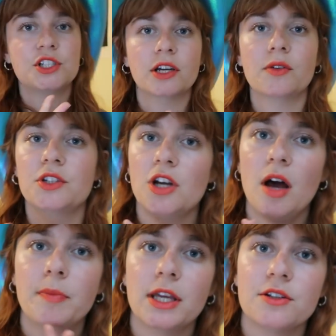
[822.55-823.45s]
Check out the
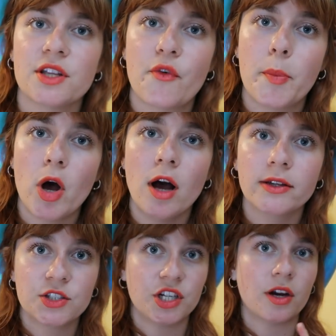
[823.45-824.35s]
shop, get yourself a
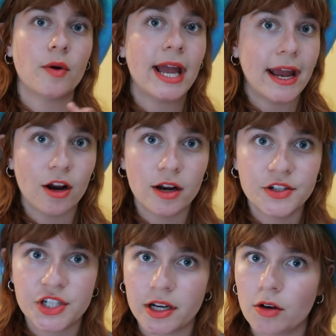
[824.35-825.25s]
box, check out
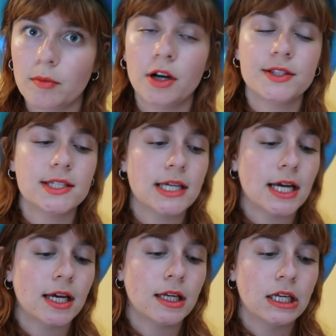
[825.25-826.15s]
Erin, check out
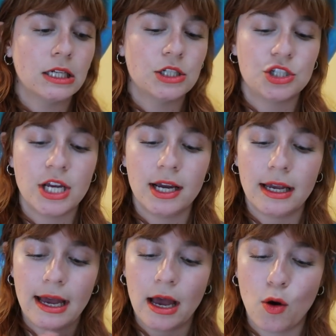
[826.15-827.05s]
Marzia, check
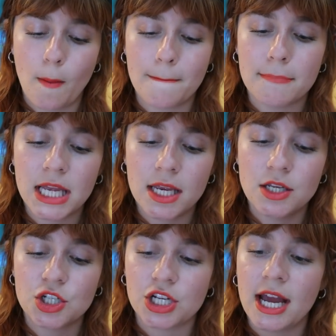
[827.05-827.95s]
out
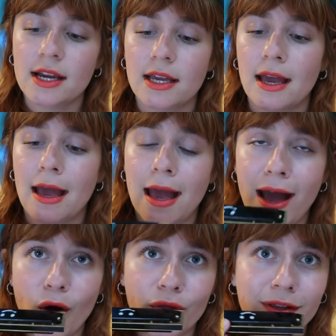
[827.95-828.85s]
me, check
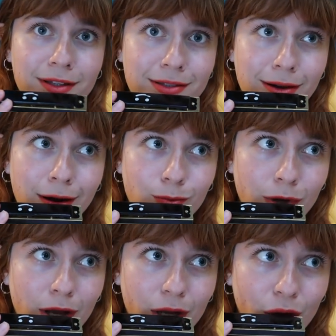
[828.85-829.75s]
out this
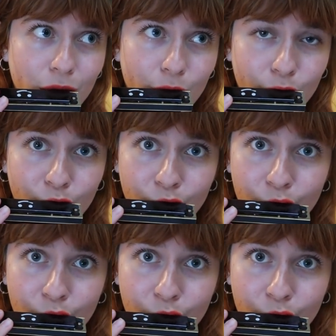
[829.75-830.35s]
harmonica.